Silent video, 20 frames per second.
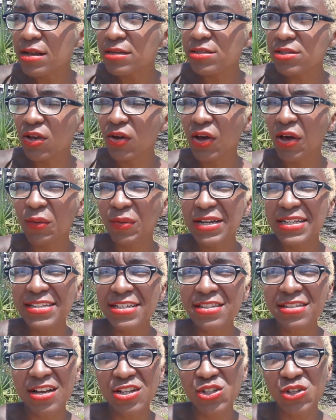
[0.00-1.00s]
So I wanted to
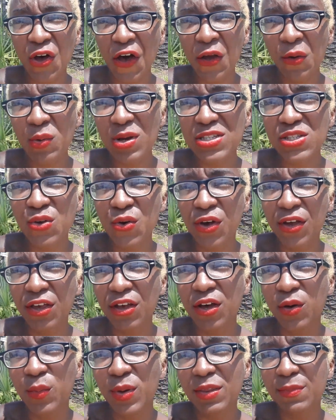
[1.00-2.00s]
touch on what's going
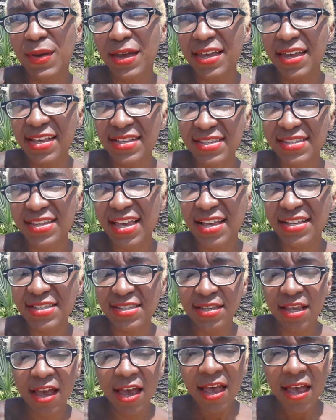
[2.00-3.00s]
on with my incest
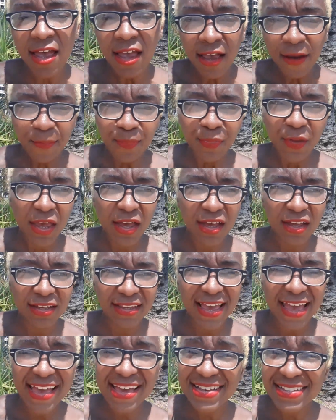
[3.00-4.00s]
uh,
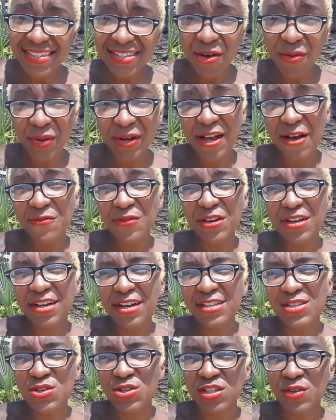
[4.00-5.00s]
case or whatever.
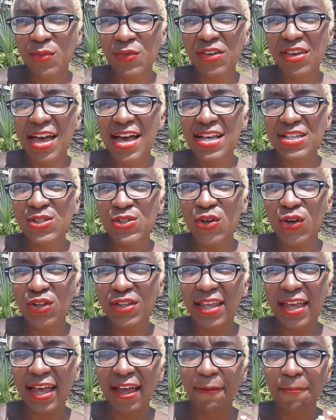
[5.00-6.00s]
So some of you guys know
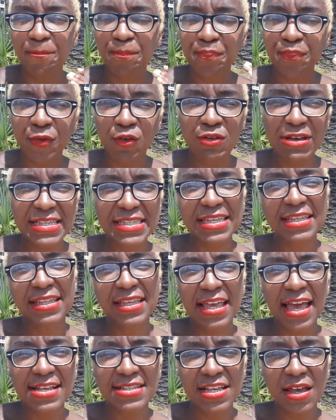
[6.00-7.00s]
that
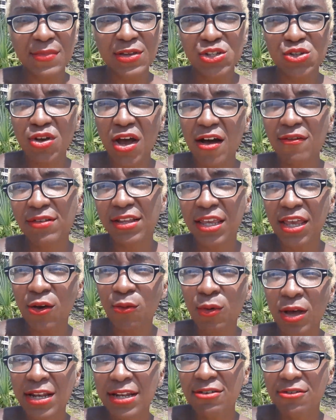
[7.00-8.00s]
recently as I've been traveling and
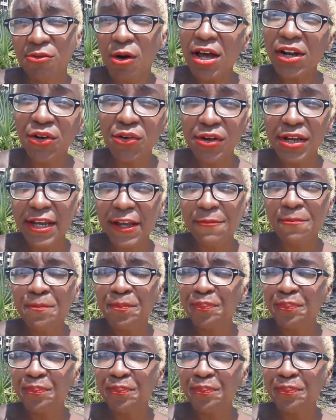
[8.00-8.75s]
wandering,